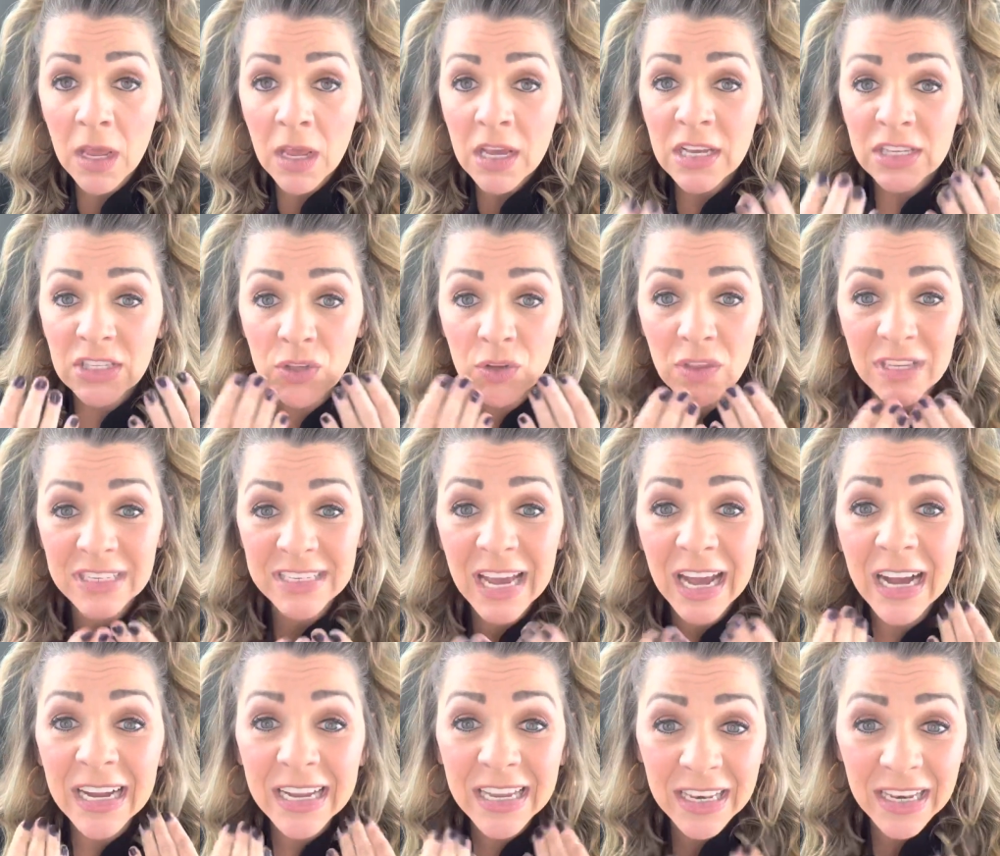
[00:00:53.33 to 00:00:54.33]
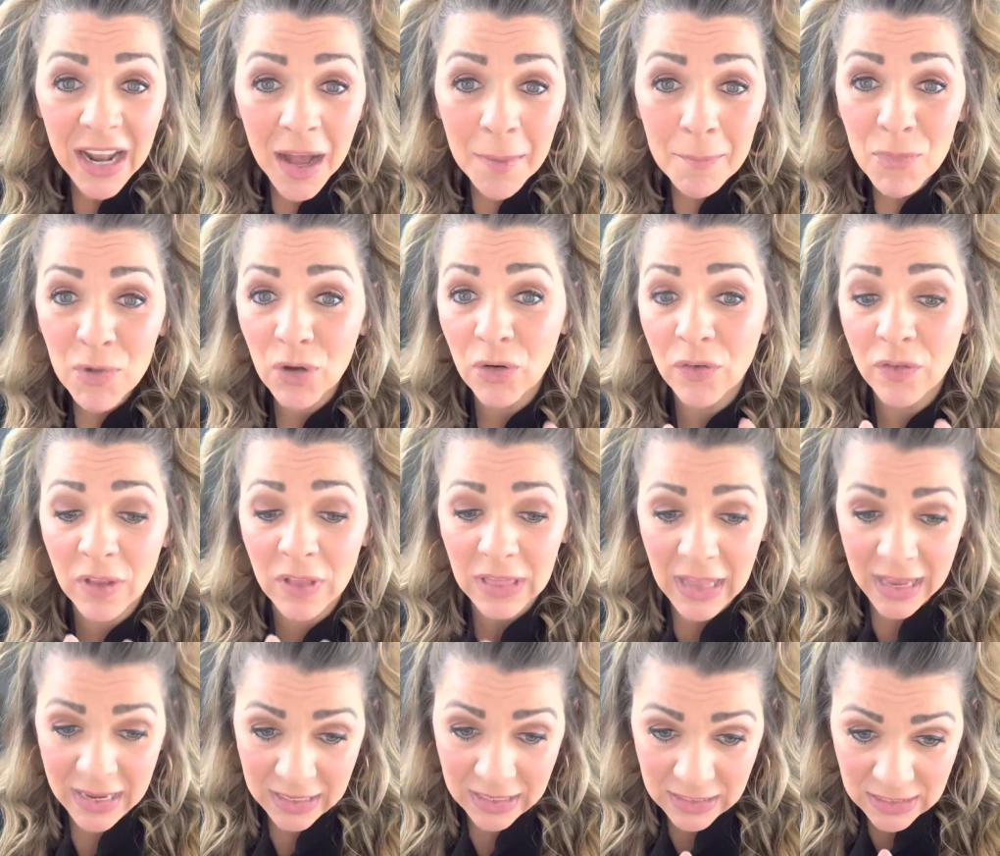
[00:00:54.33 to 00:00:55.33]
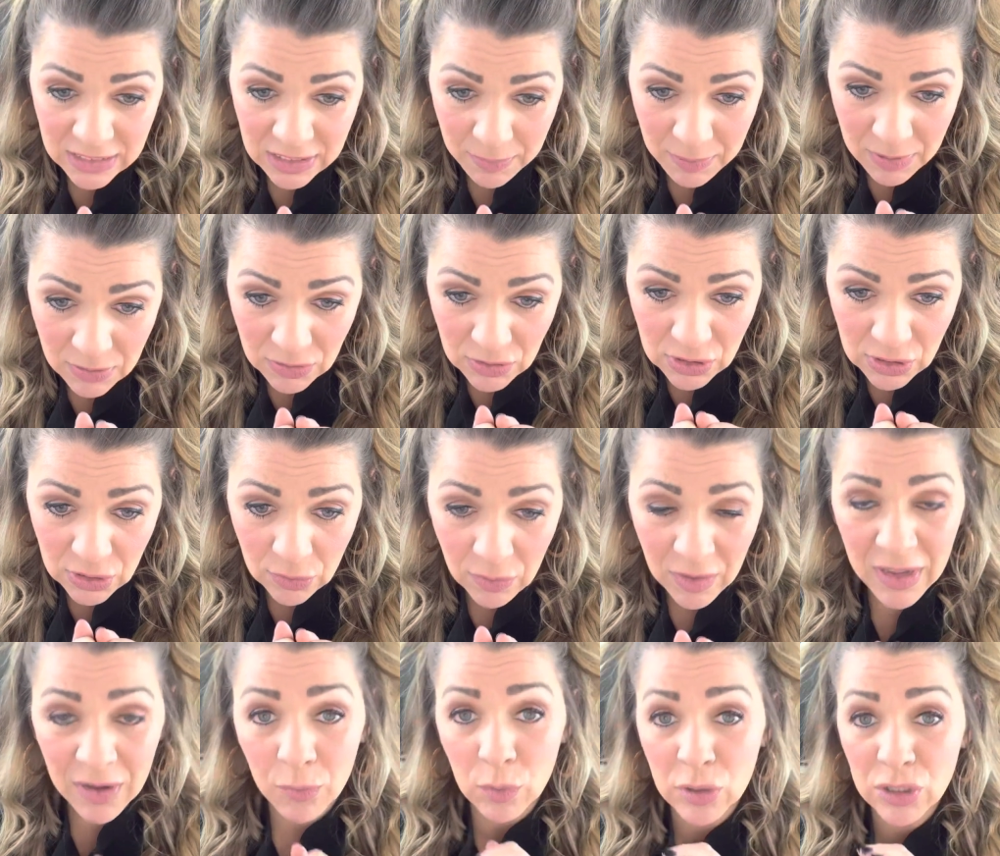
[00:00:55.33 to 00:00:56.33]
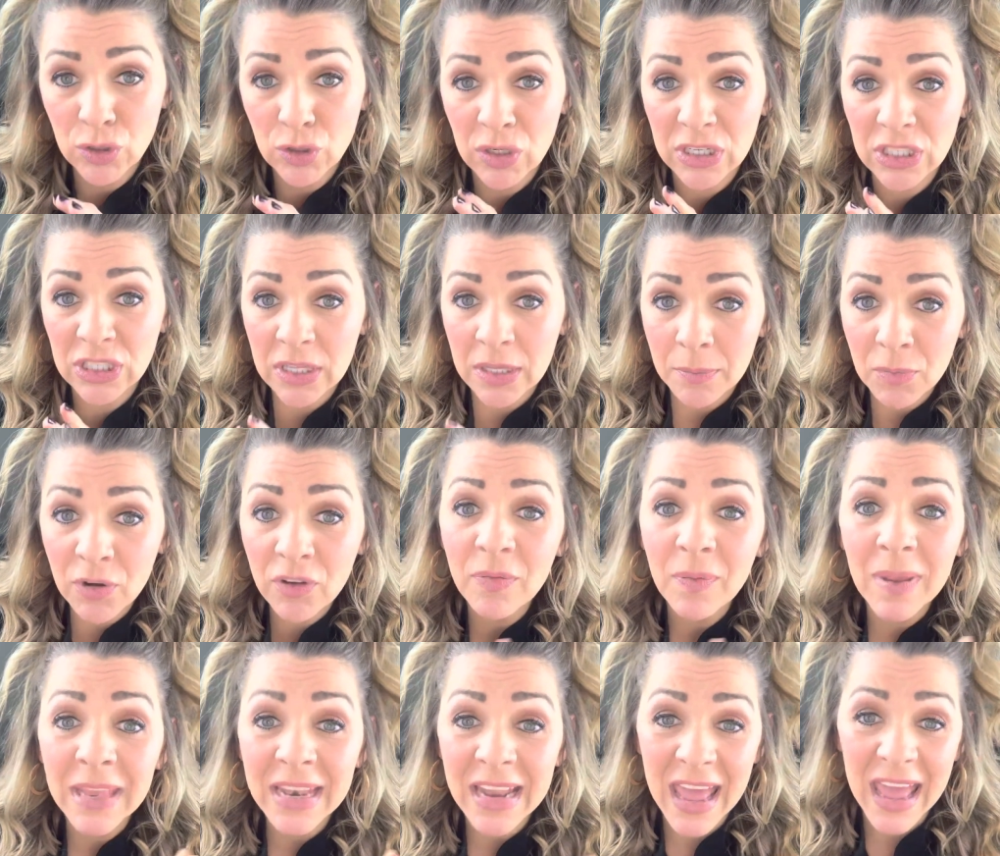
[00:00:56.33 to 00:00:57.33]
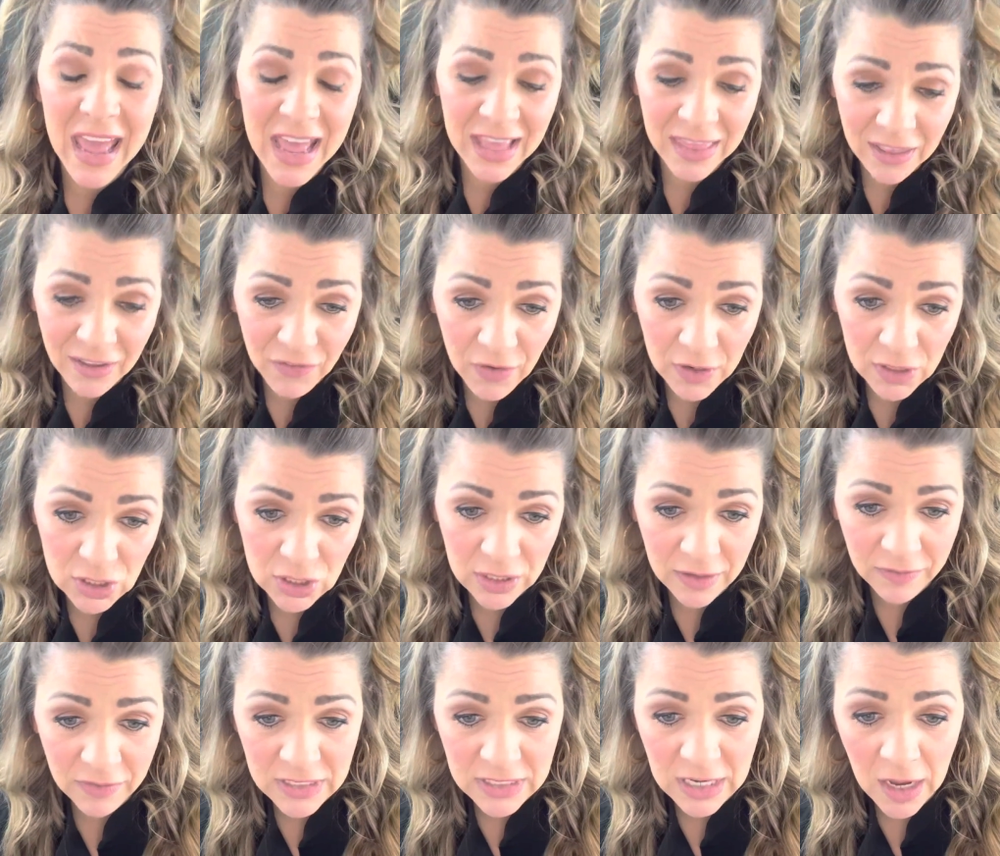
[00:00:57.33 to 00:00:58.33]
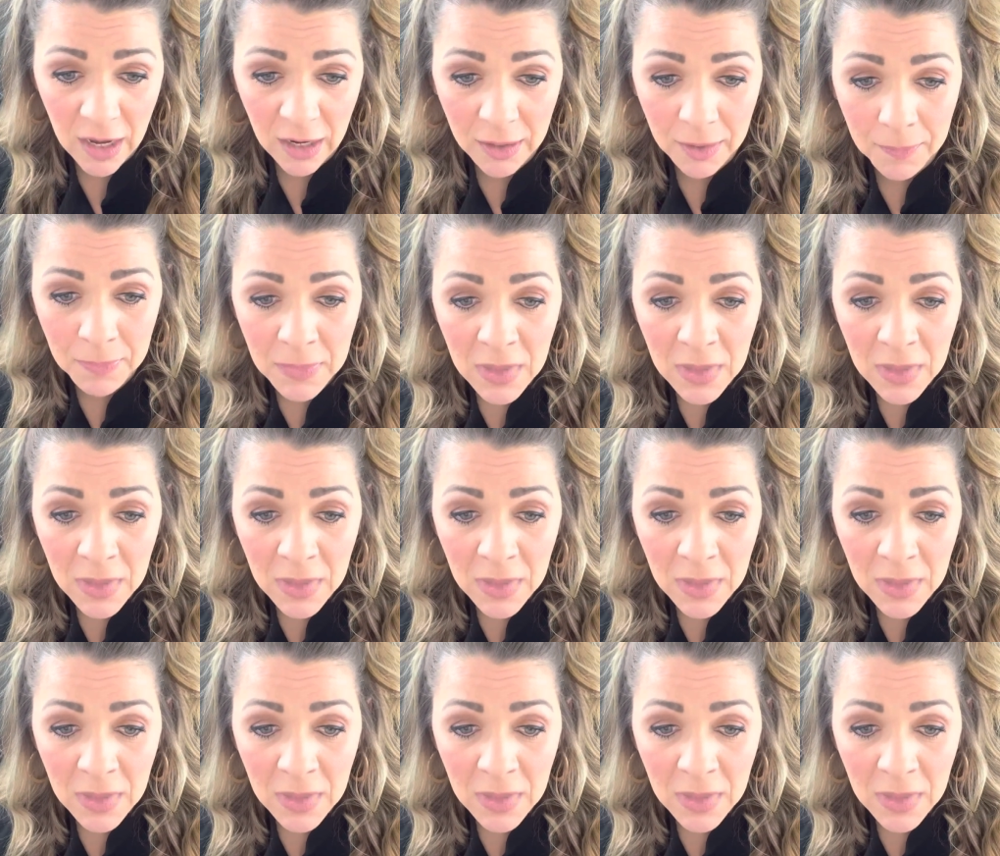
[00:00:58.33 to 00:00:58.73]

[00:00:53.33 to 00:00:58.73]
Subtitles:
So the tongue cannot move like it is supposed to. It restricts the movement and the function of the tongue.